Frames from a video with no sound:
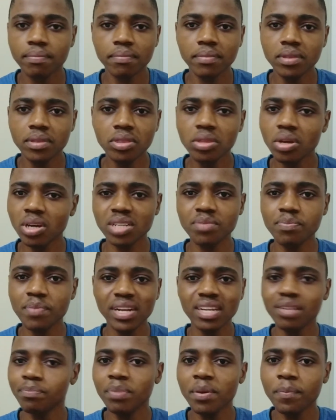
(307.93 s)
not
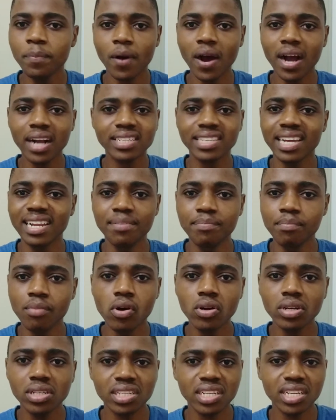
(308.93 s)
many people actually
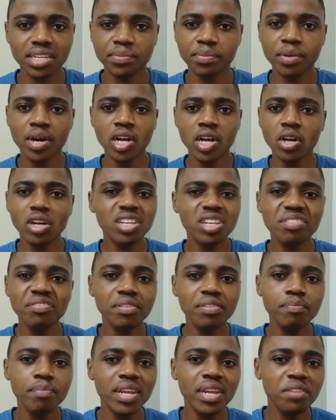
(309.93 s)
mourned him. Not
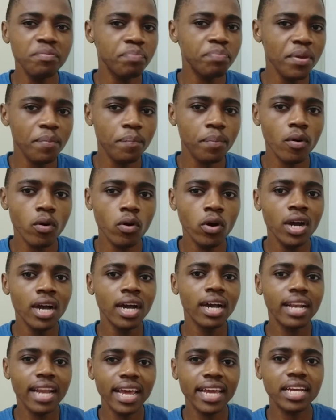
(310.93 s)
even many people
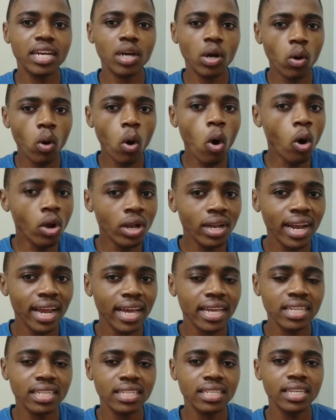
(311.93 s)
like
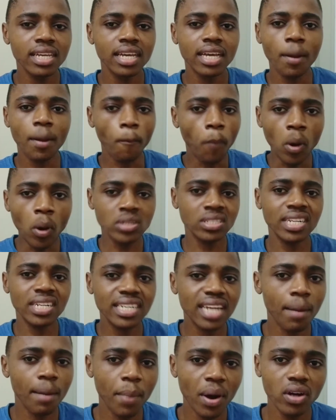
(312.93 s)
online posted
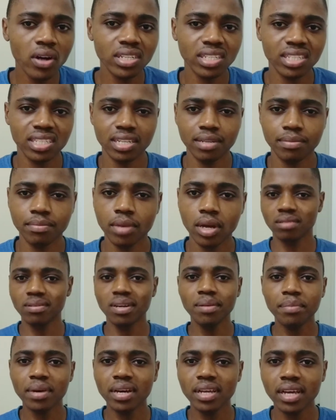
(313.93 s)
about him.
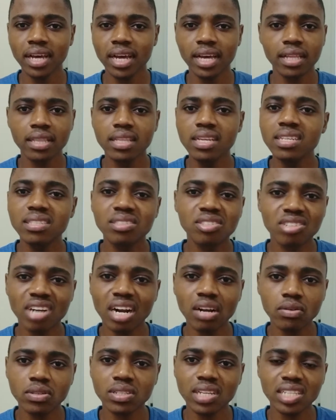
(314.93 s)
Remember these
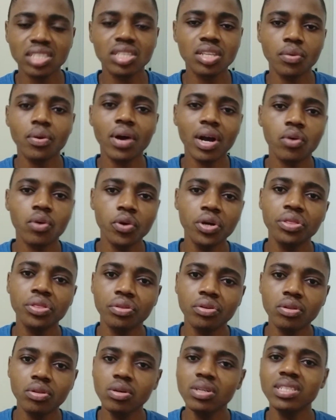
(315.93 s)
struggles that they were going
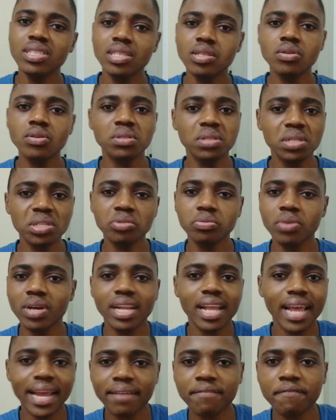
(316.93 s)
through, those were
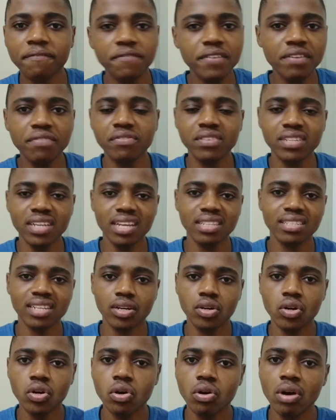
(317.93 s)
like 50 years
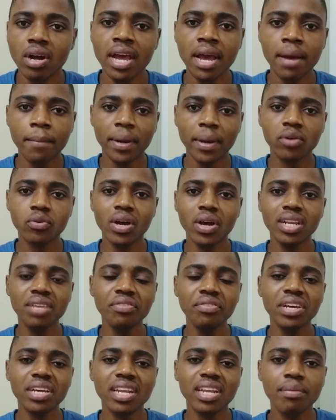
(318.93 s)
ago. But we're
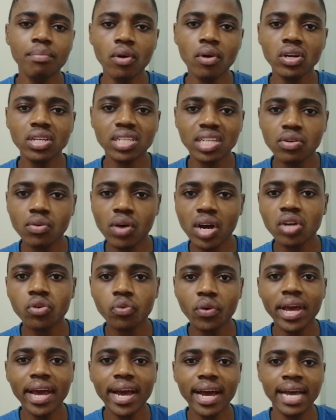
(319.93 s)
living in a modern world
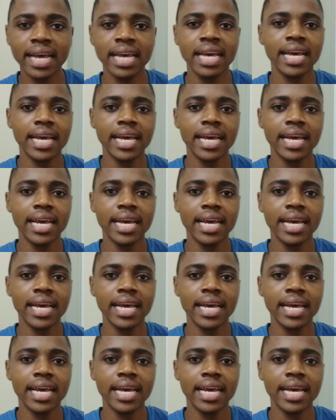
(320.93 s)
where